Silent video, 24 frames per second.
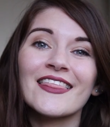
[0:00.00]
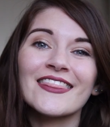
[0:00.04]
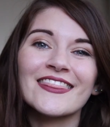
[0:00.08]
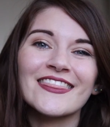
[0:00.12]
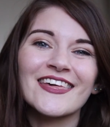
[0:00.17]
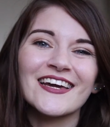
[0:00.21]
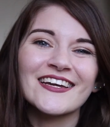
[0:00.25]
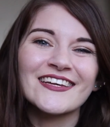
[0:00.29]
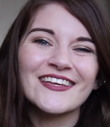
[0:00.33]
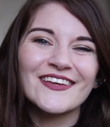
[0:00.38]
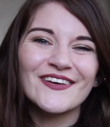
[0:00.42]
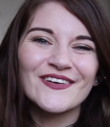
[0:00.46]

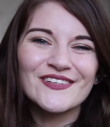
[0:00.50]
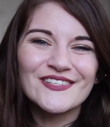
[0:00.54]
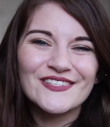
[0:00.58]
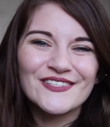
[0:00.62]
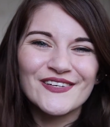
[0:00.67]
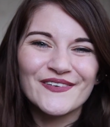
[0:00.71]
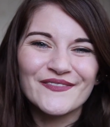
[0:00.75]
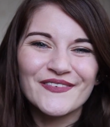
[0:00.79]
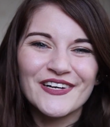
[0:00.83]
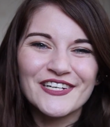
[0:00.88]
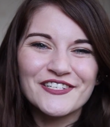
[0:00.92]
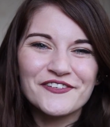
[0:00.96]
Thank y'all
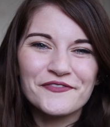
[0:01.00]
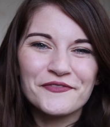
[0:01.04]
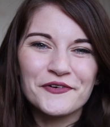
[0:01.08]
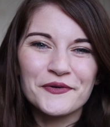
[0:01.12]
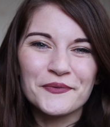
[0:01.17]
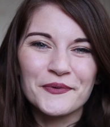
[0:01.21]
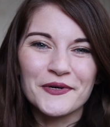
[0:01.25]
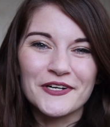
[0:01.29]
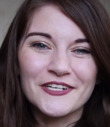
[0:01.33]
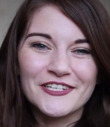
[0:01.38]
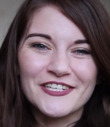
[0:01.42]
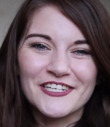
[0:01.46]
so much for
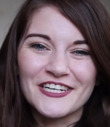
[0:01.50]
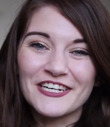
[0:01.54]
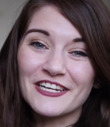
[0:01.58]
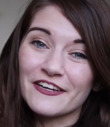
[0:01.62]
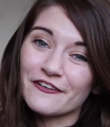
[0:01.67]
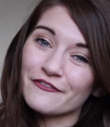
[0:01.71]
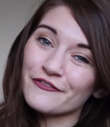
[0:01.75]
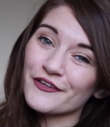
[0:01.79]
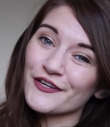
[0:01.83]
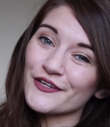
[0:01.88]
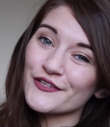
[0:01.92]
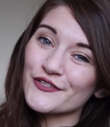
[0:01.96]
watching.
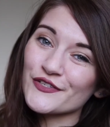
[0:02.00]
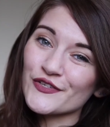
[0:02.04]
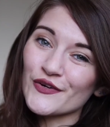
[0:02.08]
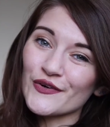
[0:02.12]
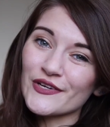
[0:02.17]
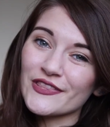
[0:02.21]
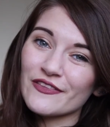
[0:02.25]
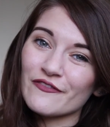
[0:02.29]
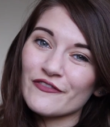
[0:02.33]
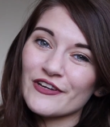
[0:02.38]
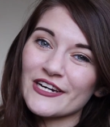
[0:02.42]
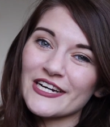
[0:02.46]
If you
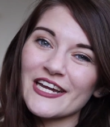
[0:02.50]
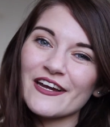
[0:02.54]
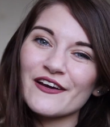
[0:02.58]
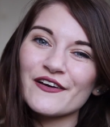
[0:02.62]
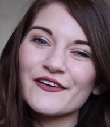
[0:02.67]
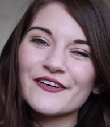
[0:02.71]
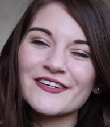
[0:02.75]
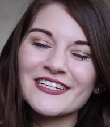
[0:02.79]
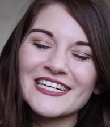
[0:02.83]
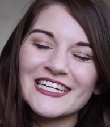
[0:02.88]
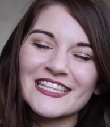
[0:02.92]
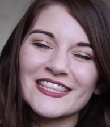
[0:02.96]
enjoyed the
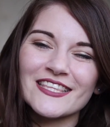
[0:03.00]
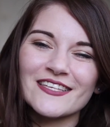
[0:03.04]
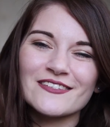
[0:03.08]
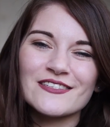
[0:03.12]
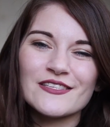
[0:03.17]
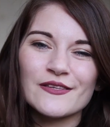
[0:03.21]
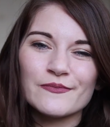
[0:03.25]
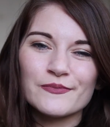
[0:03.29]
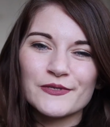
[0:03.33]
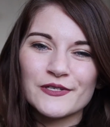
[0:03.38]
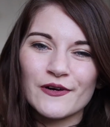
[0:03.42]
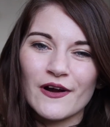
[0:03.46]
video, hit the
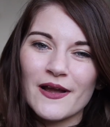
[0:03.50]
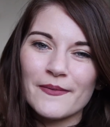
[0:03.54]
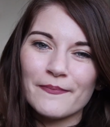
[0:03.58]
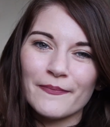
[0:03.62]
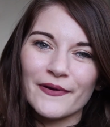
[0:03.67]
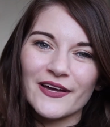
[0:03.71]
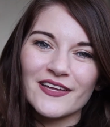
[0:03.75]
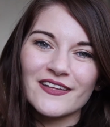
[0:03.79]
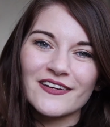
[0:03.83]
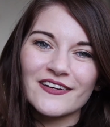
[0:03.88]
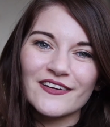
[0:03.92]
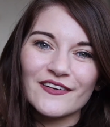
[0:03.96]
subscribe
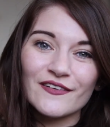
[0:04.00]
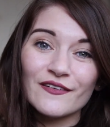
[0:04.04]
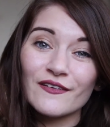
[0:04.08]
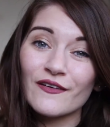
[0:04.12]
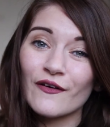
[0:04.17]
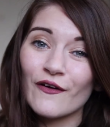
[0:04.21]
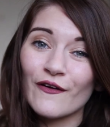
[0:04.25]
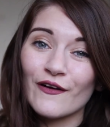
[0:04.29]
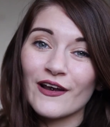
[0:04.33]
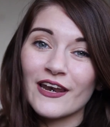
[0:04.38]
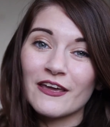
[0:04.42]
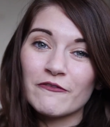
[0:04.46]
button
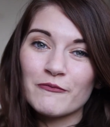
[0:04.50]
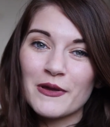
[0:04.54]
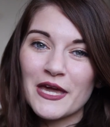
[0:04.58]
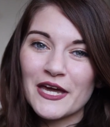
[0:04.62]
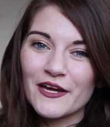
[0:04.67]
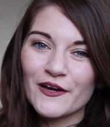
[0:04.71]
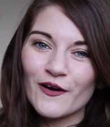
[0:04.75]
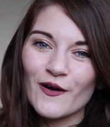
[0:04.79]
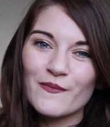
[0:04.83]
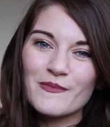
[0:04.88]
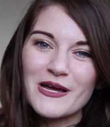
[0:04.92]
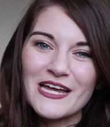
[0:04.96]
or leave me
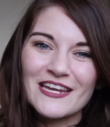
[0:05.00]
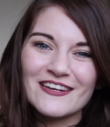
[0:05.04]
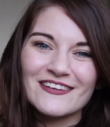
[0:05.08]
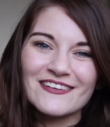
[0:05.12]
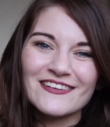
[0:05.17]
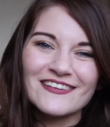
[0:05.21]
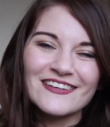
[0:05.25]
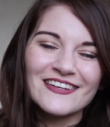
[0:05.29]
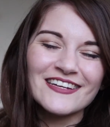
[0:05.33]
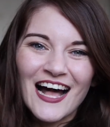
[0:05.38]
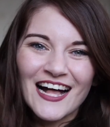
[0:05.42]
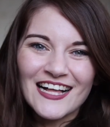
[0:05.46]
a comment.
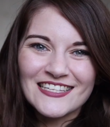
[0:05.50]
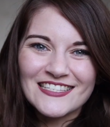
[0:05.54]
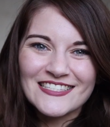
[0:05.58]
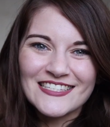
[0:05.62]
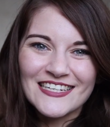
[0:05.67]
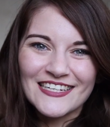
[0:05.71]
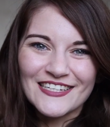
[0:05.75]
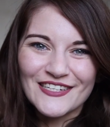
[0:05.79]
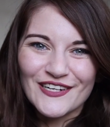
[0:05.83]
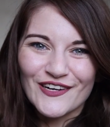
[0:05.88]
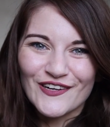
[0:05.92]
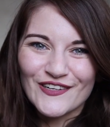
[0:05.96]
I'll
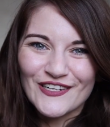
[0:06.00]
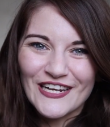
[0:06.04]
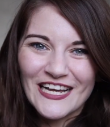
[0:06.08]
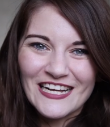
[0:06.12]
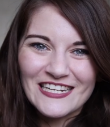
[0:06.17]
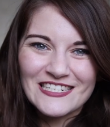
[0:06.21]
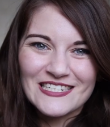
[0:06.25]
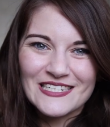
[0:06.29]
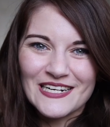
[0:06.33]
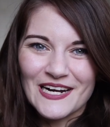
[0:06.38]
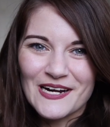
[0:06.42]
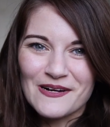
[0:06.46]
see y'all
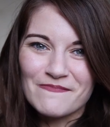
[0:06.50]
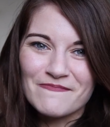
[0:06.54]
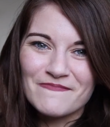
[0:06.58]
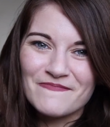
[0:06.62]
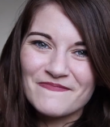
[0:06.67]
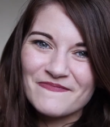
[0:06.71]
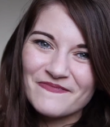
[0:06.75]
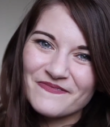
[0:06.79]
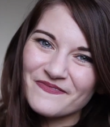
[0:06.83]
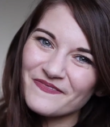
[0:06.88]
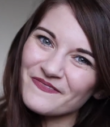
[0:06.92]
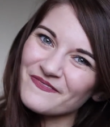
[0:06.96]
next time.
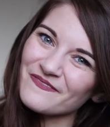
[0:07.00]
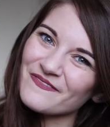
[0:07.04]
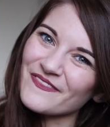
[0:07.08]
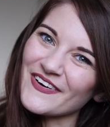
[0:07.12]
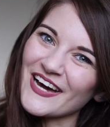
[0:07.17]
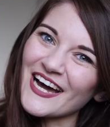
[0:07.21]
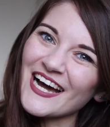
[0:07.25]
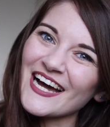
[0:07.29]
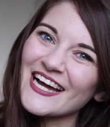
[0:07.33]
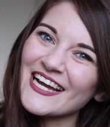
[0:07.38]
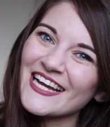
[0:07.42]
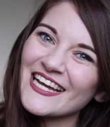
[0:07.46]

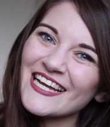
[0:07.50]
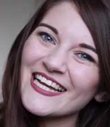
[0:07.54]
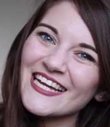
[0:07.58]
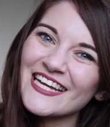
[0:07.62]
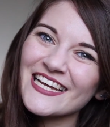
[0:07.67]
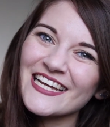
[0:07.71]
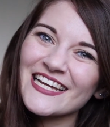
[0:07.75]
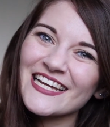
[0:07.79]
Bye!